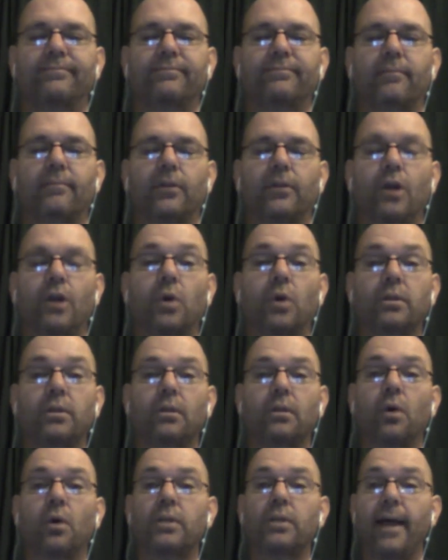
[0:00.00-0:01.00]

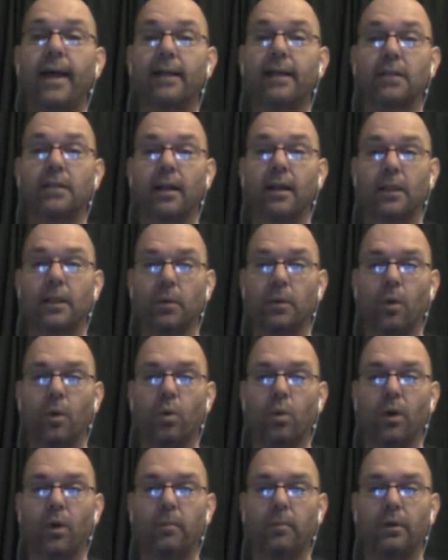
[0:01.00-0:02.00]
no text on it. There were no
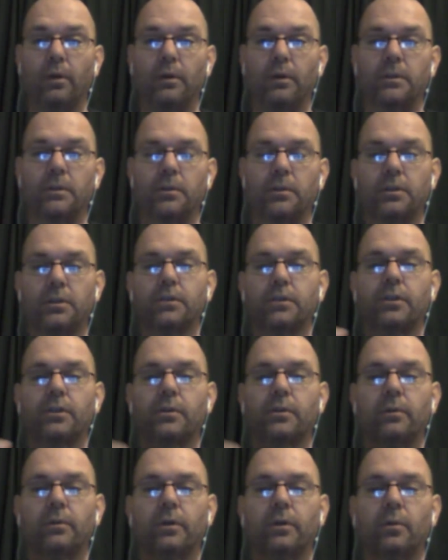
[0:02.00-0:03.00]
word balloons. It was just
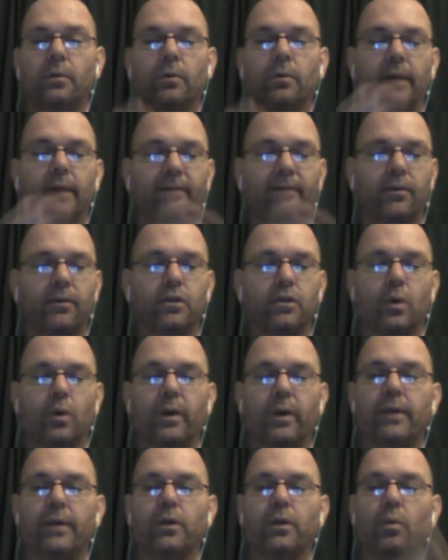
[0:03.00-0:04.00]
you left the
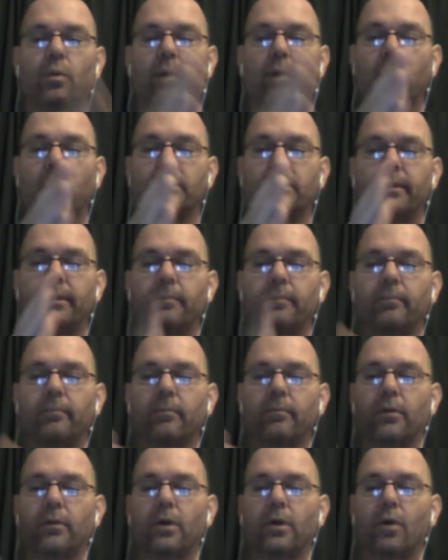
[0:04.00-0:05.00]
story and you watched him
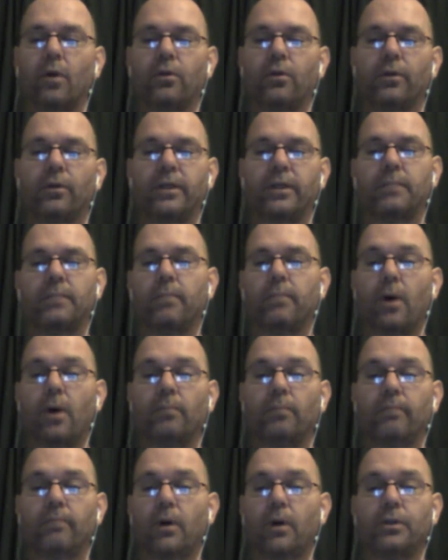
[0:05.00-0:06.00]
go through these
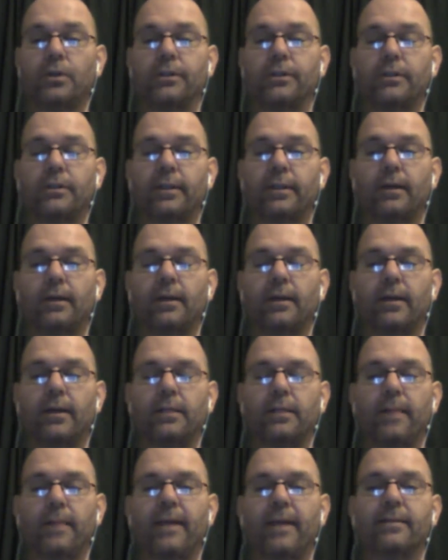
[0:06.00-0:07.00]
motions here and
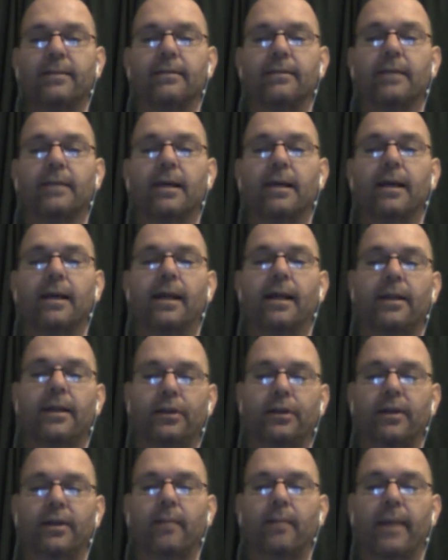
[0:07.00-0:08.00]
these paces. Right. Then
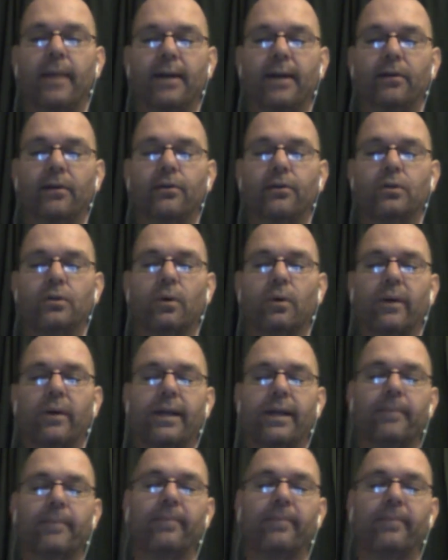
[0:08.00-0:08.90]
you come back to the story.